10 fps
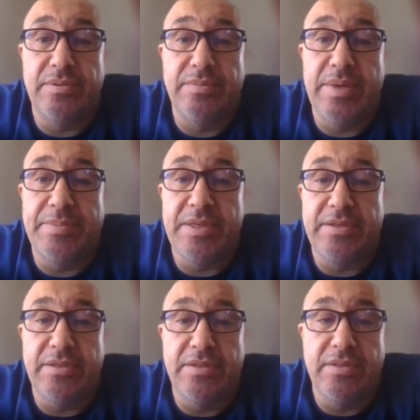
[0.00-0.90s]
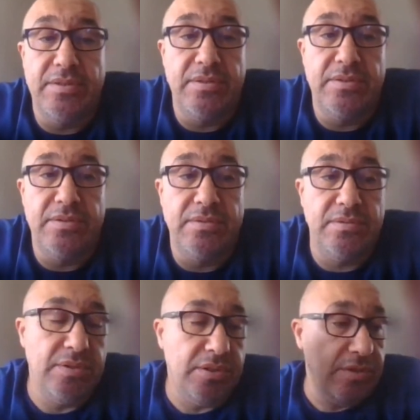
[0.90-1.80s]

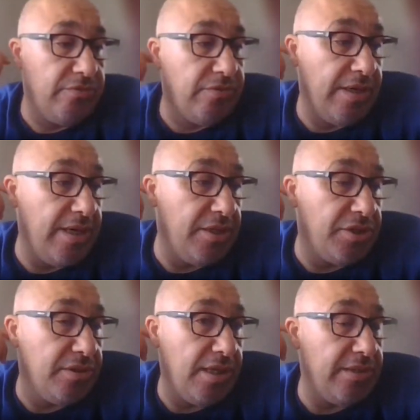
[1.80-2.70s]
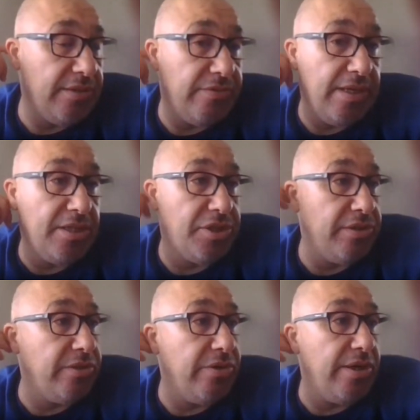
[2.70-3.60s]
maybe other financial
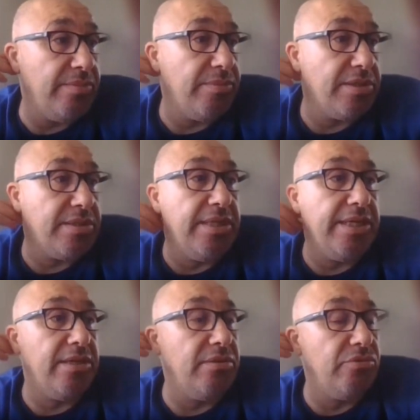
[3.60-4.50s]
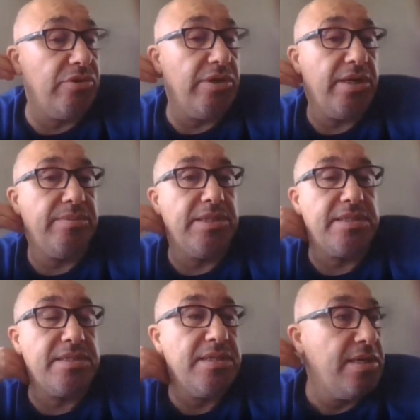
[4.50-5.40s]
requirements, legal
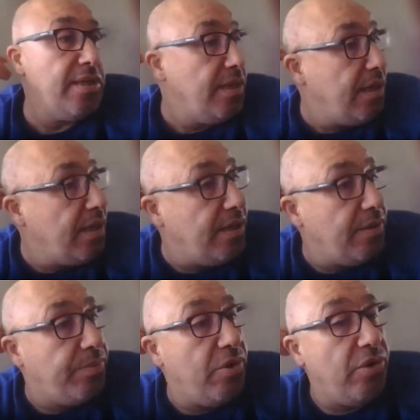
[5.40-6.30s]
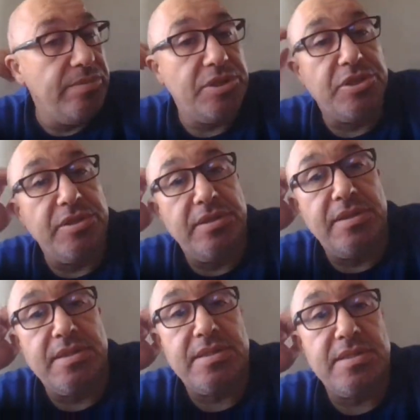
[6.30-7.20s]
requirements,
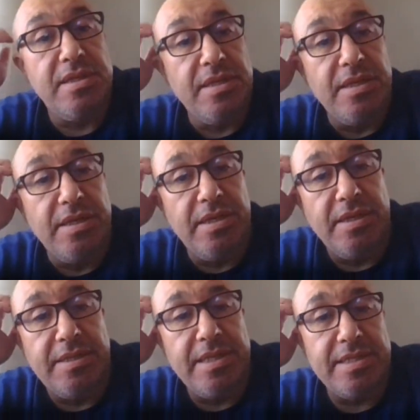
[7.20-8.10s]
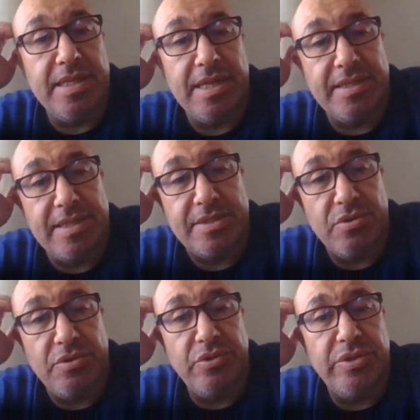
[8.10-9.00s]
permissions, things like this.
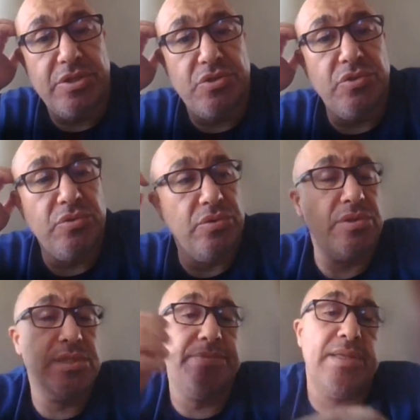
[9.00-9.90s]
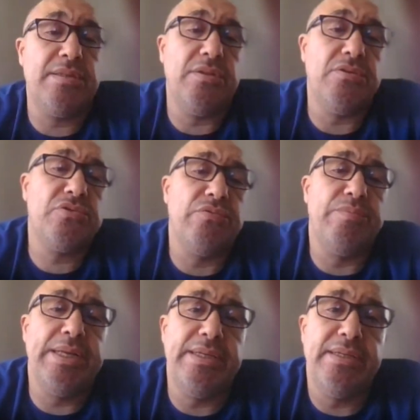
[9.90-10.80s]
So you need to spend lots of
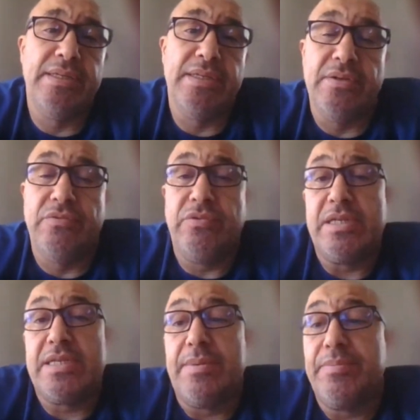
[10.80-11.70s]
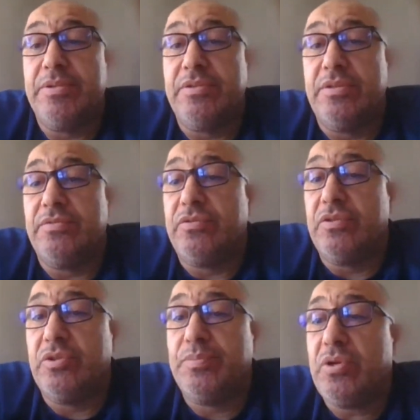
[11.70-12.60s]
money, for example,
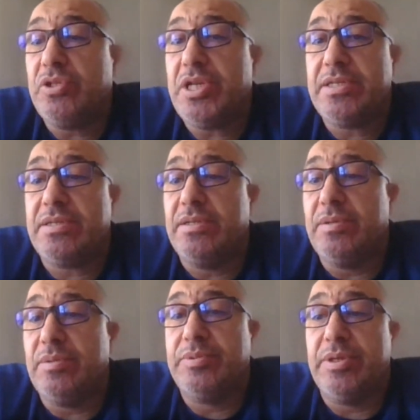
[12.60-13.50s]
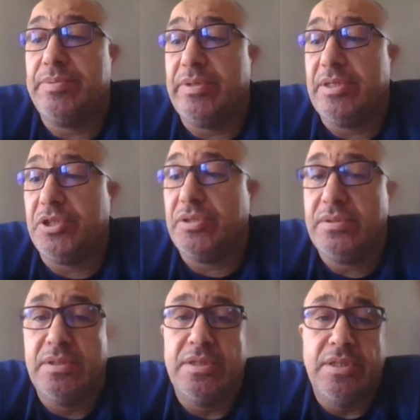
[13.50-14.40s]
for the project preparation.